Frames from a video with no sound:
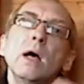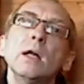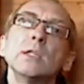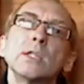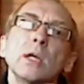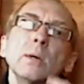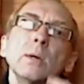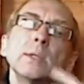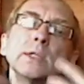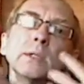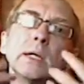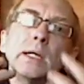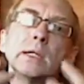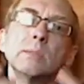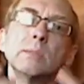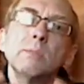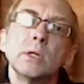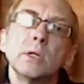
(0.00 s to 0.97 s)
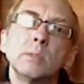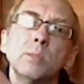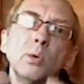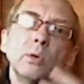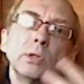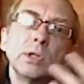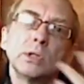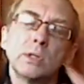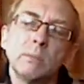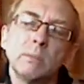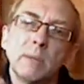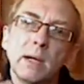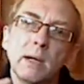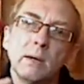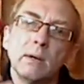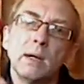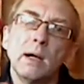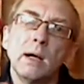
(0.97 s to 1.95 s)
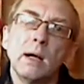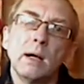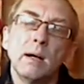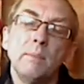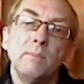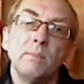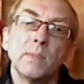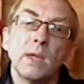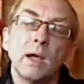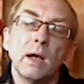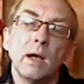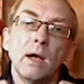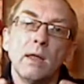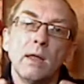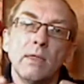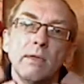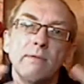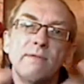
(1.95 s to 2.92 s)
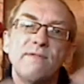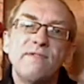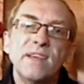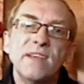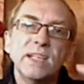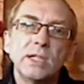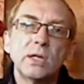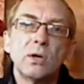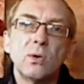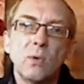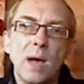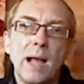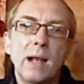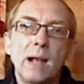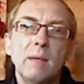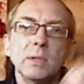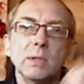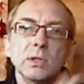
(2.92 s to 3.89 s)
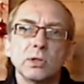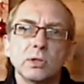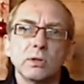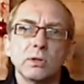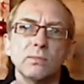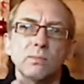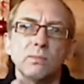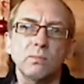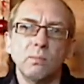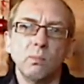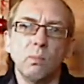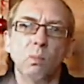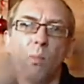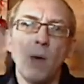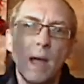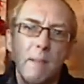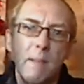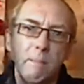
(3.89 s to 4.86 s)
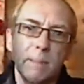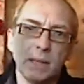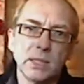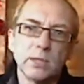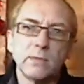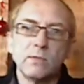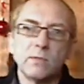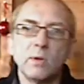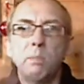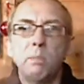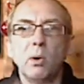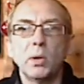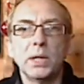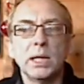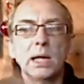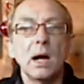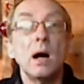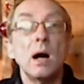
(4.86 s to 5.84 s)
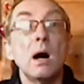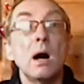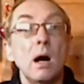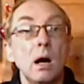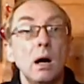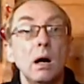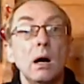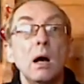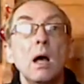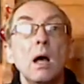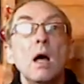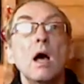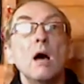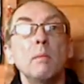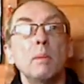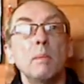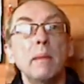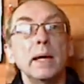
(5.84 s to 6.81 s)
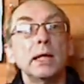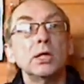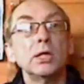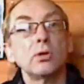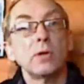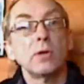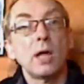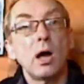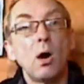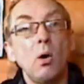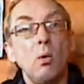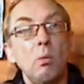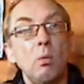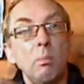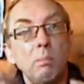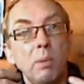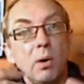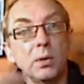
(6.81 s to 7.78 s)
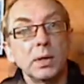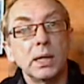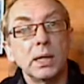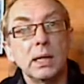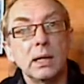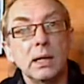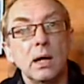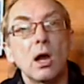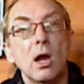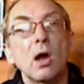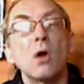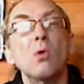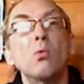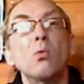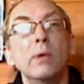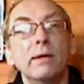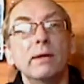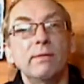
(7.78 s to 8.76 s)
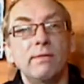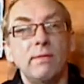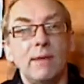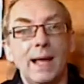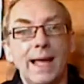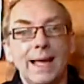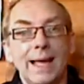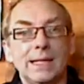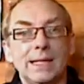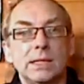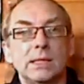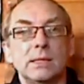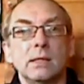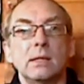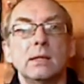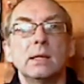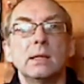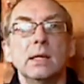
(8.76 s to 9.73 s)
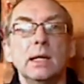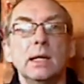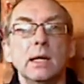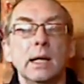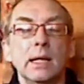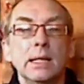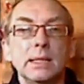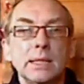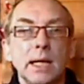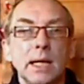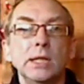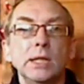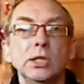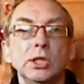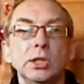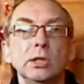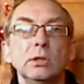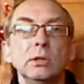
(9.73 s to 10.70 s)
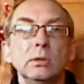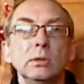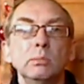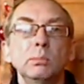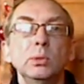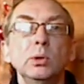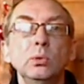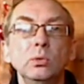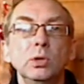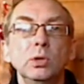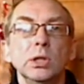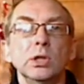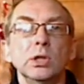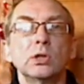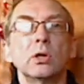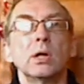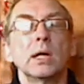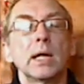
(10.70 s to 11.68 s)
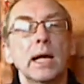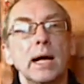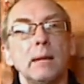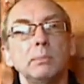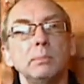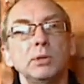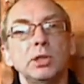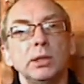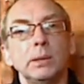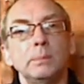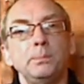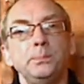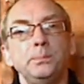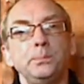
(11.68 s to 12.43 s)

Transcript: And so it's much more just about the physical elements of where bits of the body are, but making sure the whole body reflects the intention and the mood that you're trying to capture.